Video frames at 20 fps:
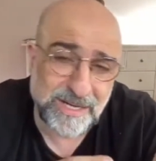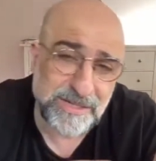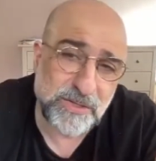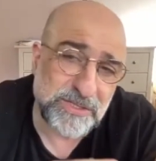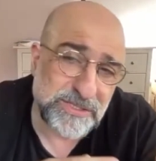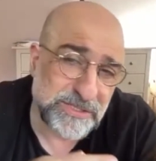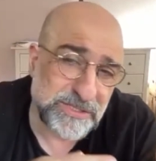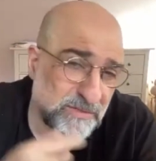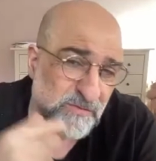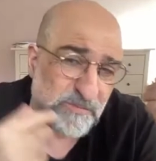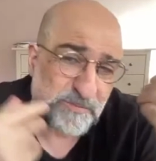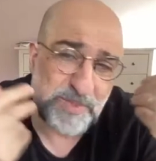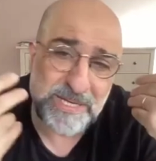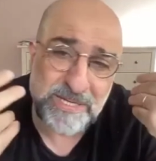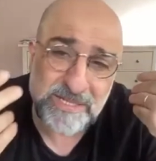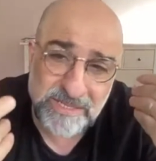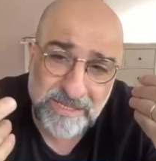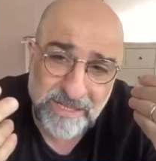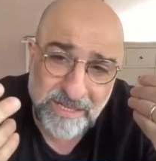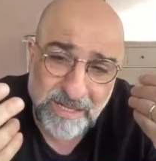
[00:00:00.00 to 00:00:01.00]
I know there's a lot of
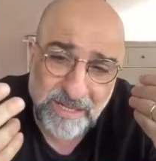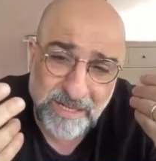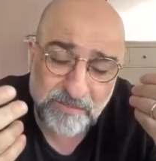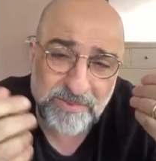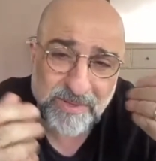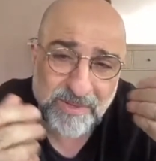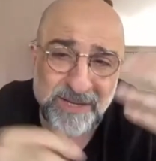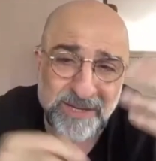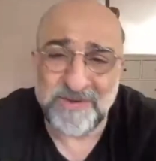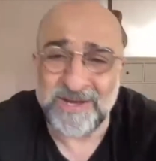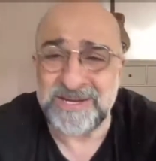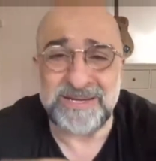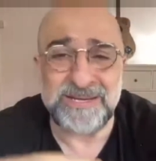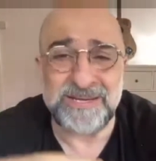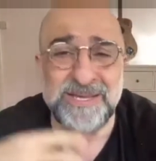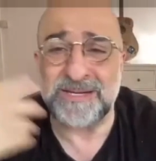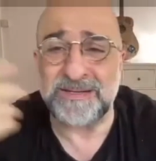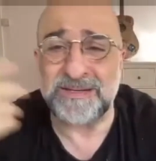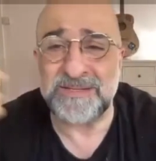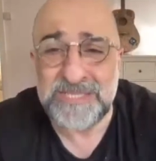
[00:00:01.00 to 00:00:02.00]
beating up. Like if I
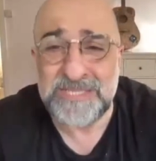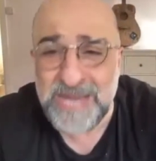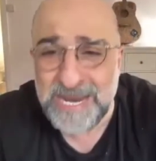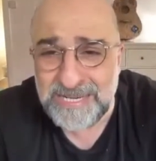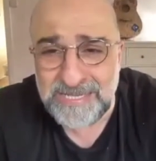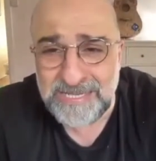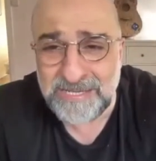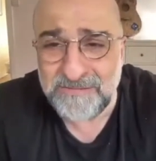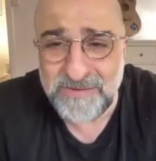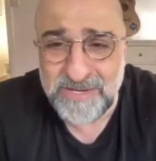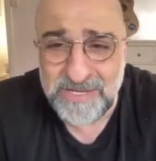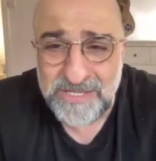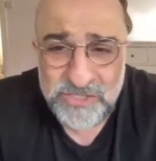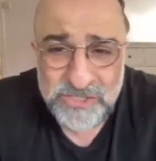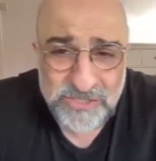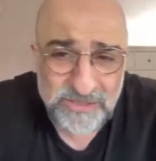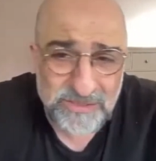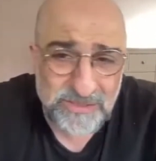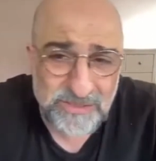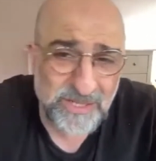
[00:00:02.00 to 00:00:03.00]
didn't get a standing
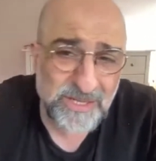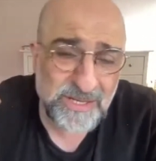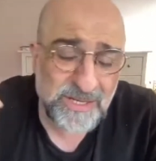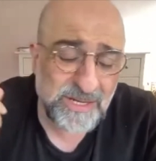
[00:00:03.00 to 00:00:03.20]
ovation